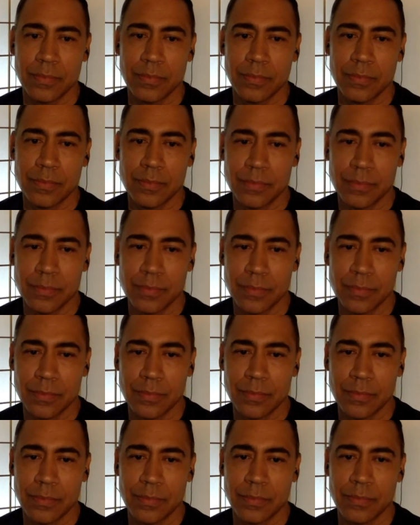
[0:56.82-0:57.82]

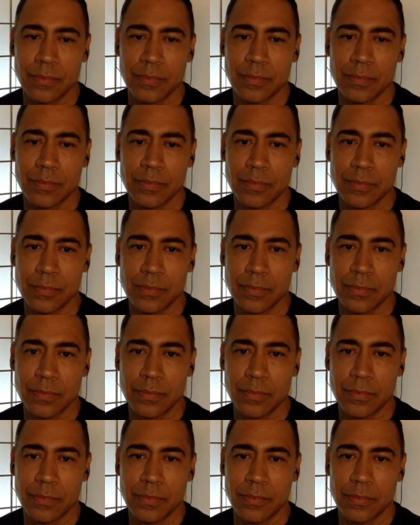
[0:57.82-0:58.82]

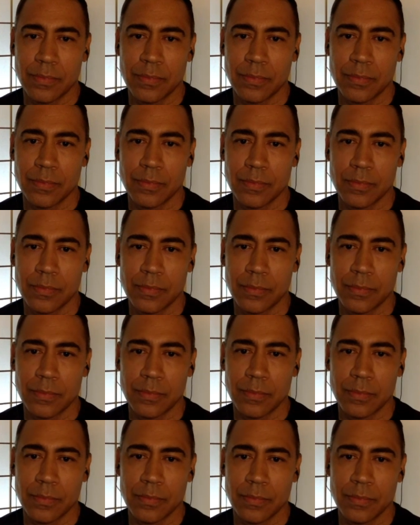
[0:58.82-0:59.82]

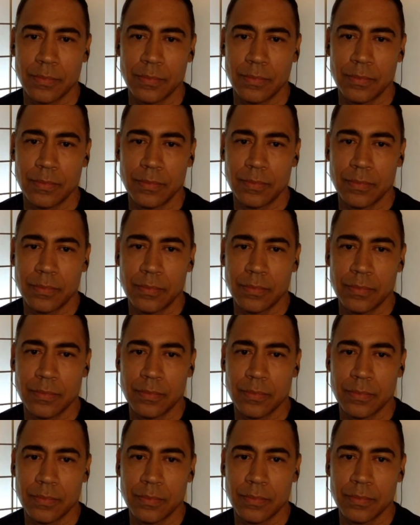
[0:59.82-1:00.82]

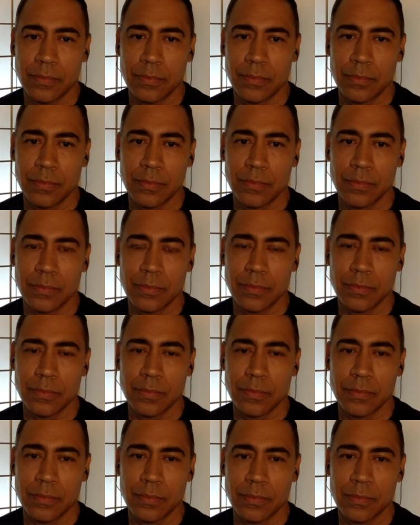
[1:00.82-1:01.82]

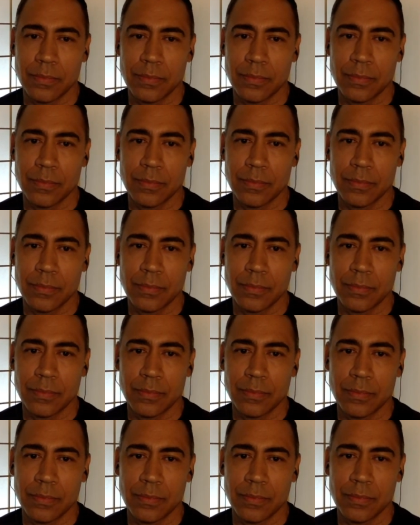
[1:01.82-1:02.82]

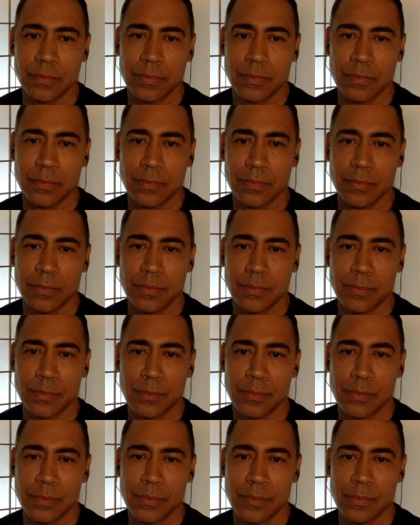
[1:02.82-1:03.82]

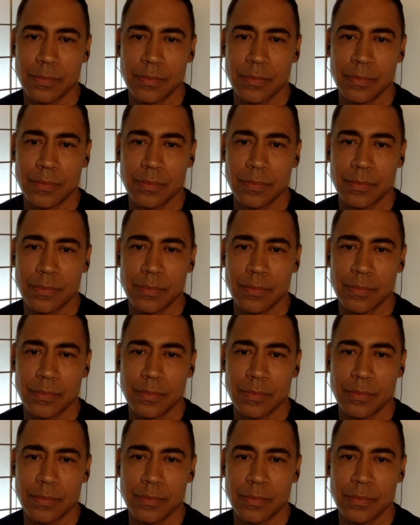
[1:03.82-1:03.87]
No words are spoken by the person on screen.